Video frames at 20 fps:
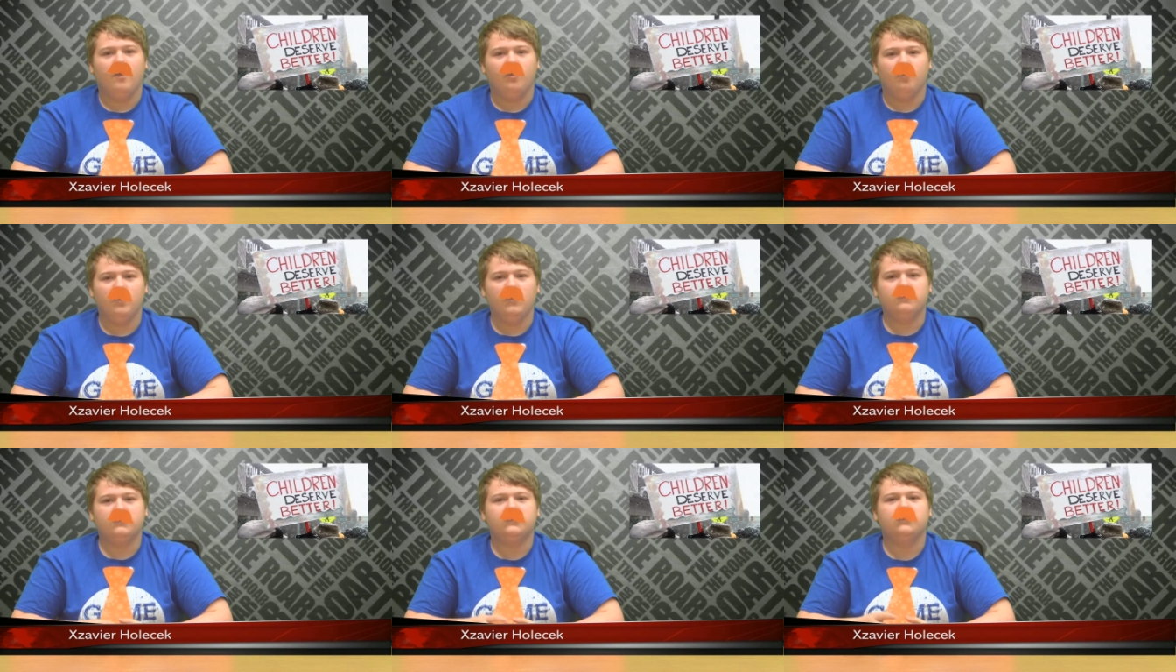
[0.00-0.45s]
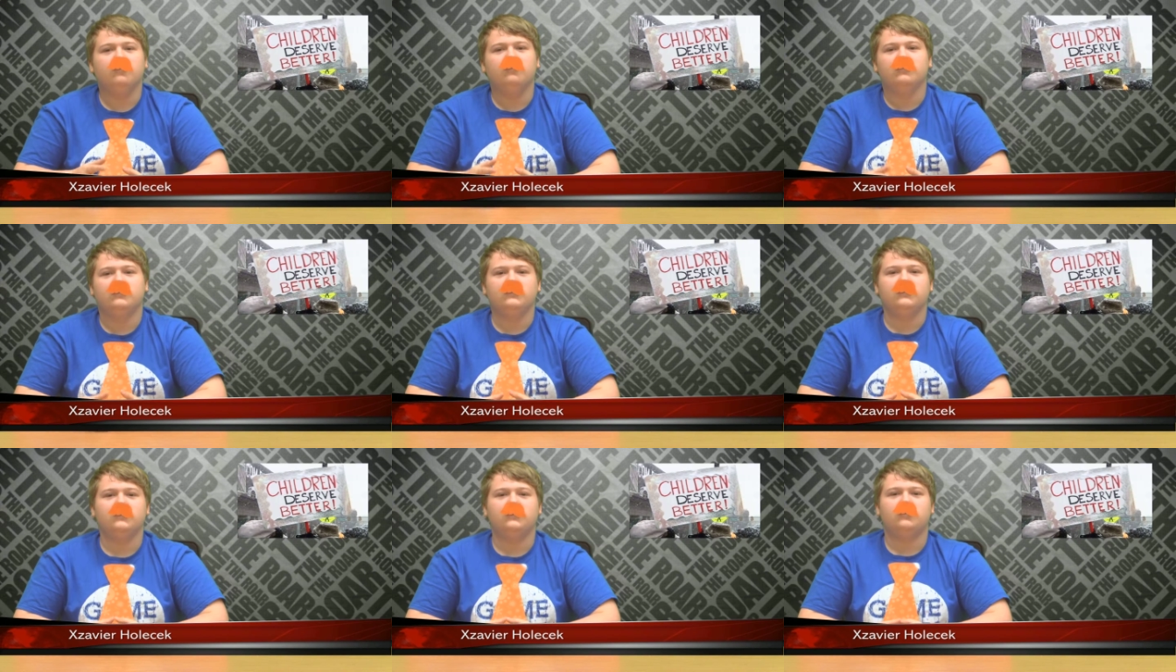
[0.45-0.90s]
Most
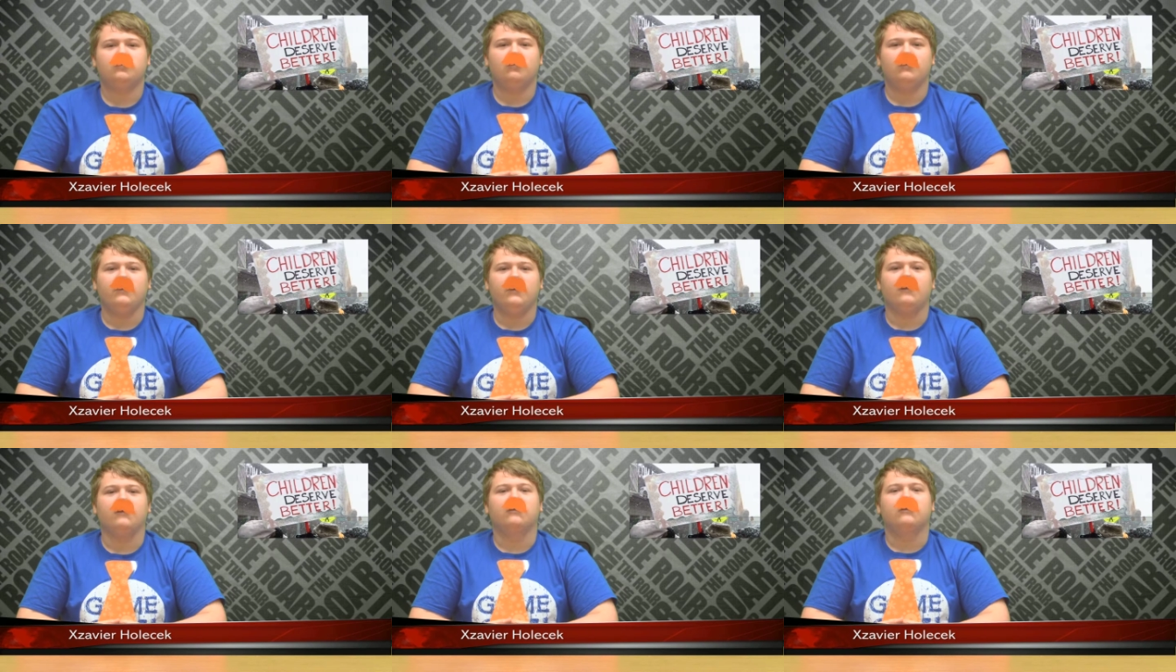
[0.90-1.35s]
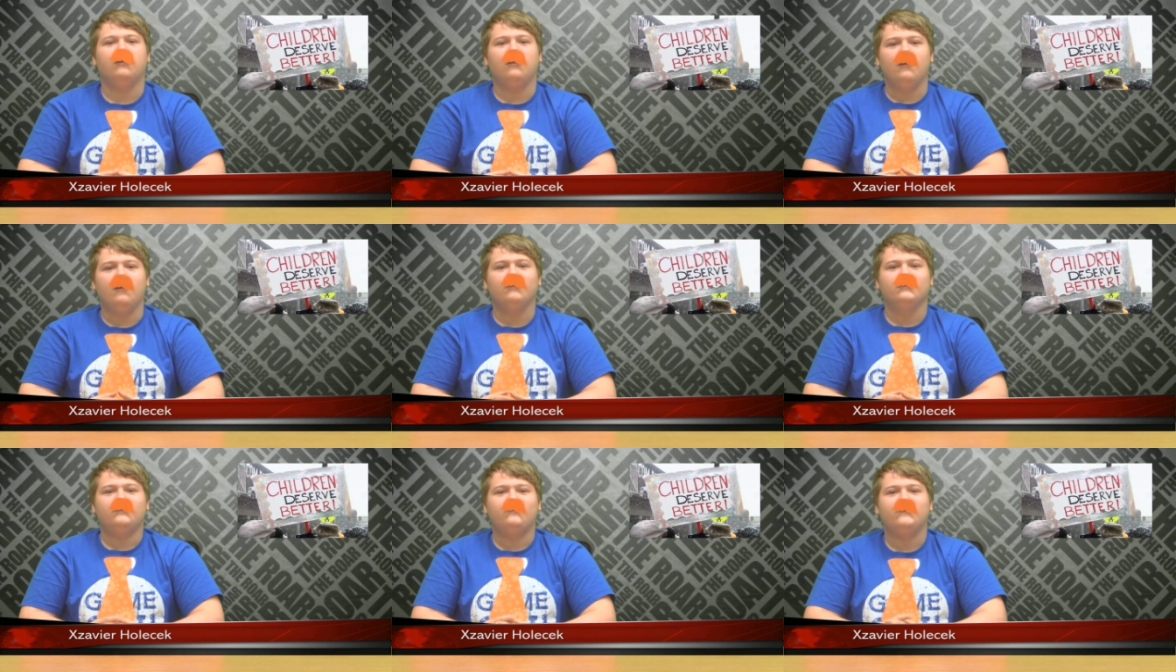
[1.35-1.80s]
schools in Detroit are
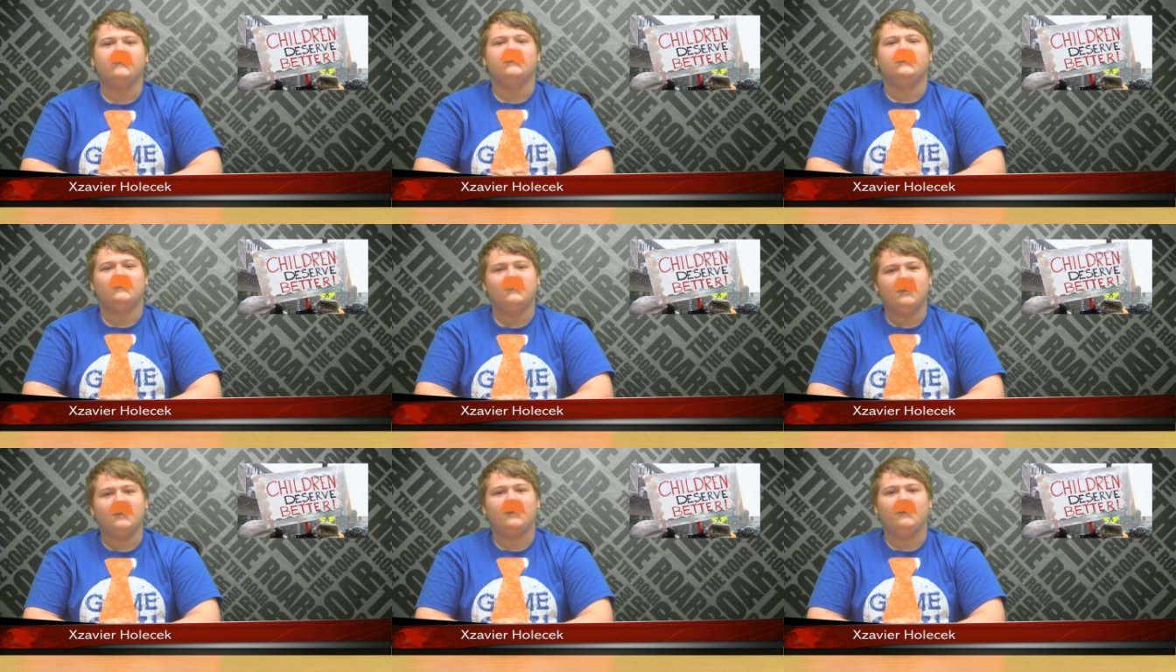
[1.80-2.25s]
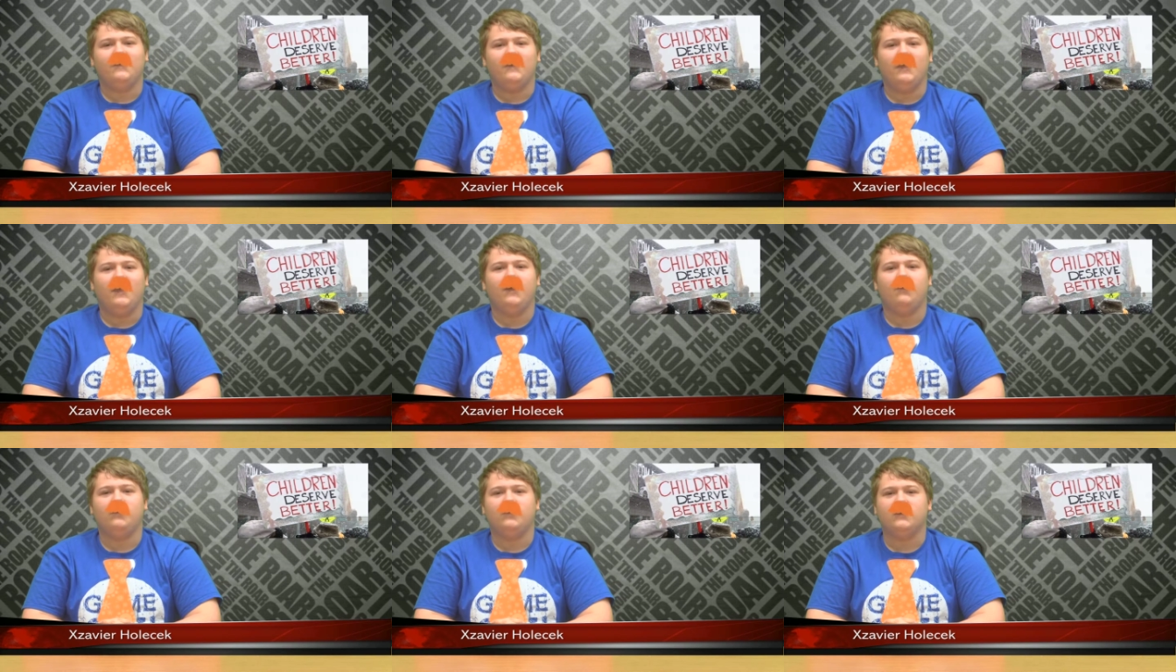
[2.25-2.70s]
closed for the second
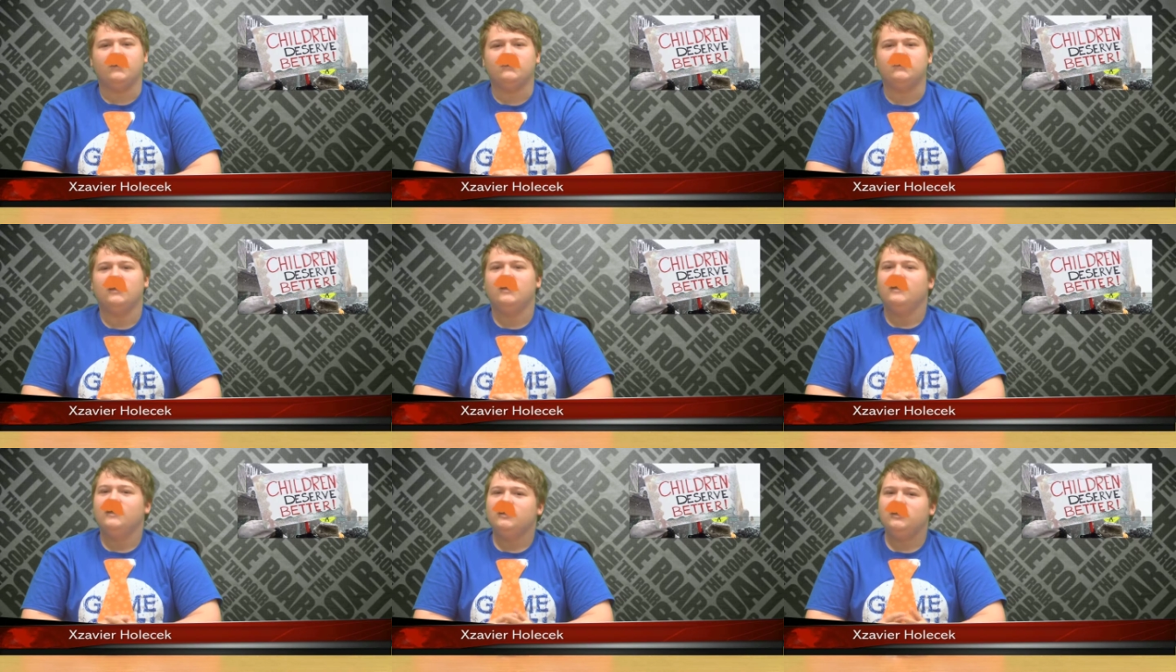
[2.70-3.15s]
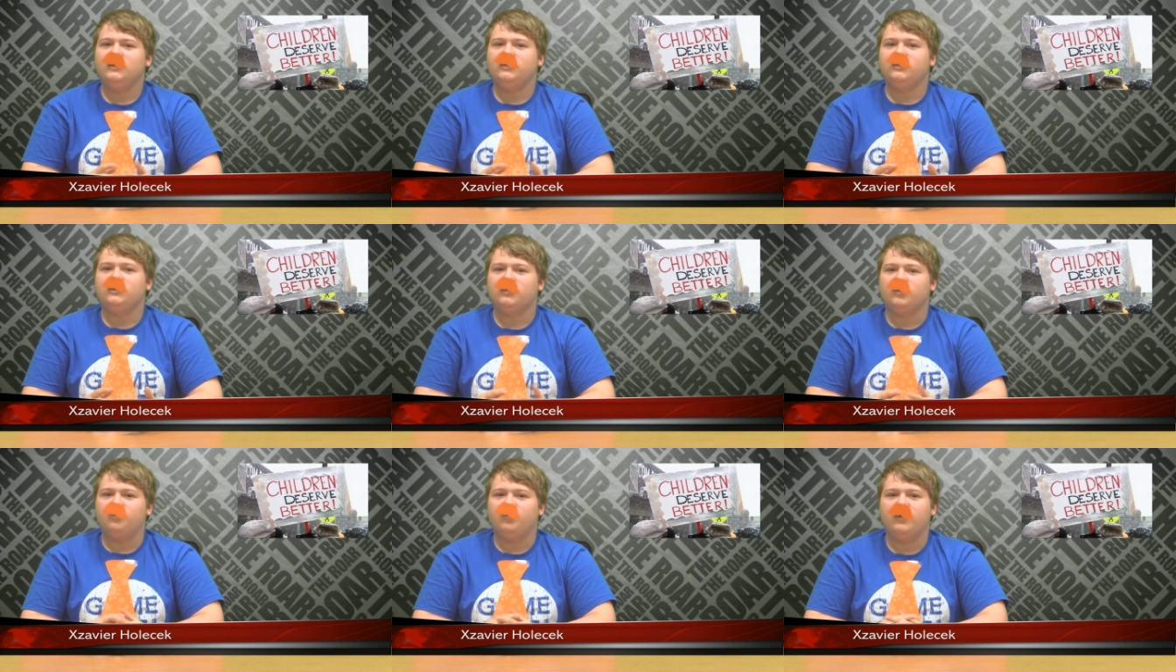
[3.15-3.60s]
day because
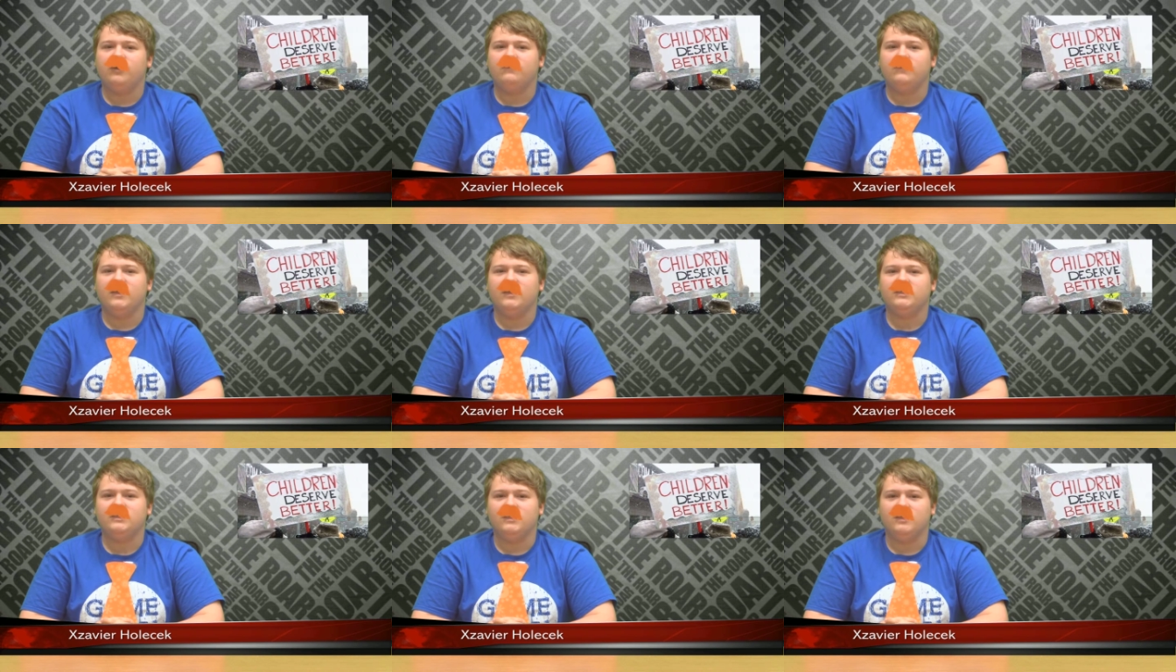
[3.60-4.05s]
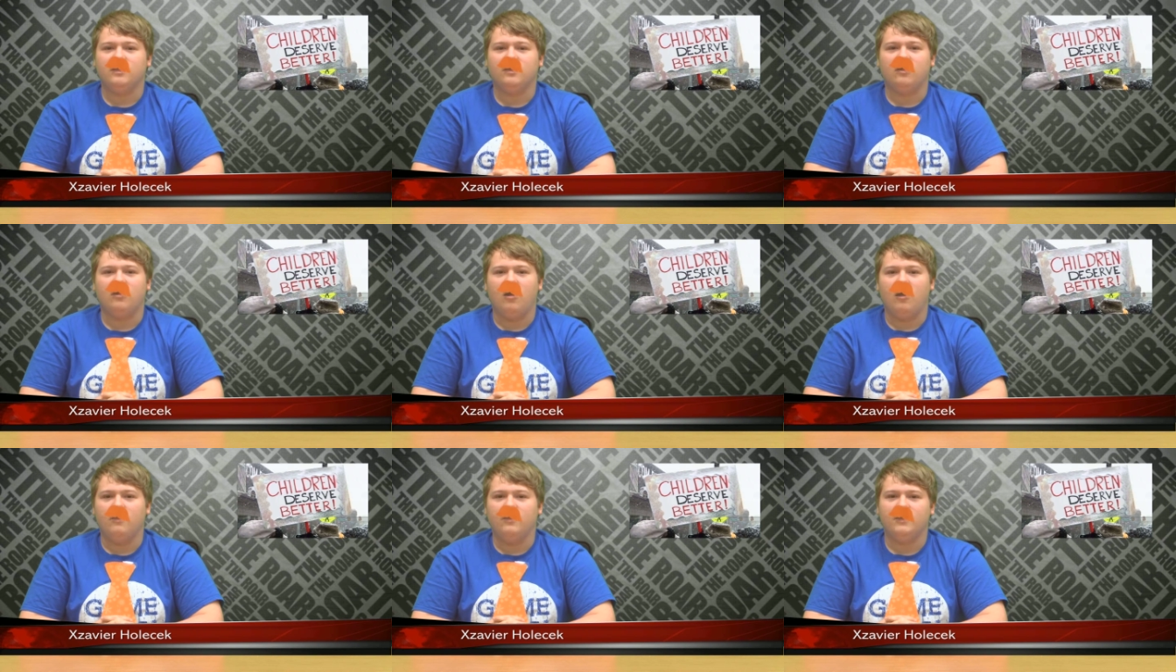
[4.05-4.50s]
teachers are protesting and
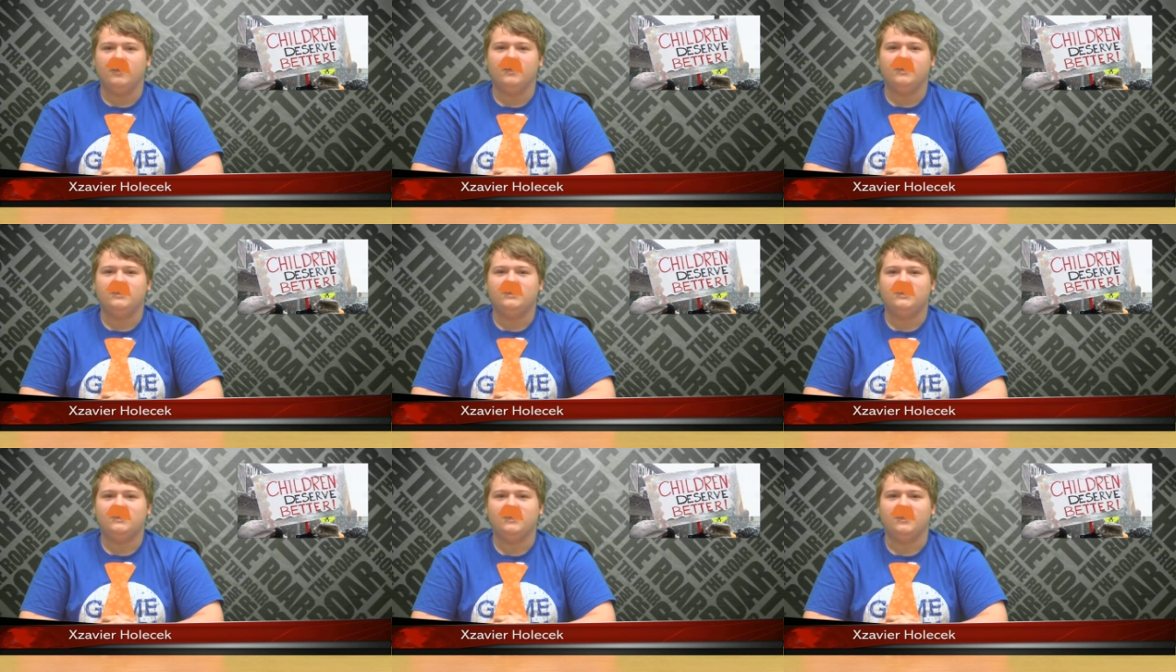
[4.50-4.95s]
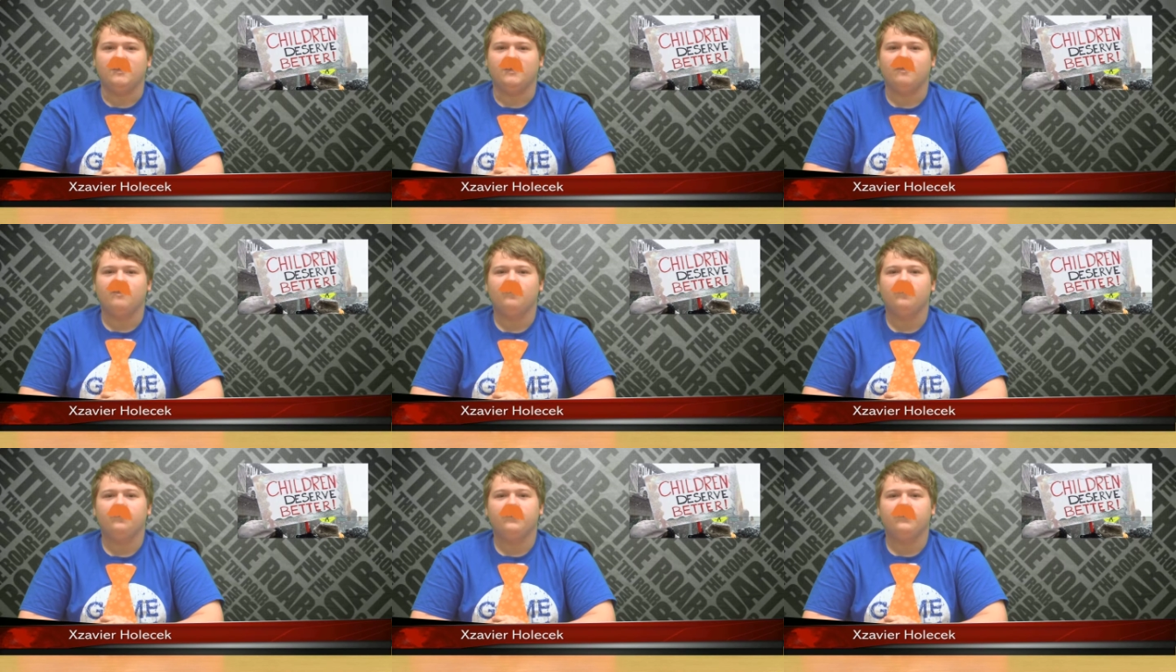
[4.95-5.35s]
calling in sick.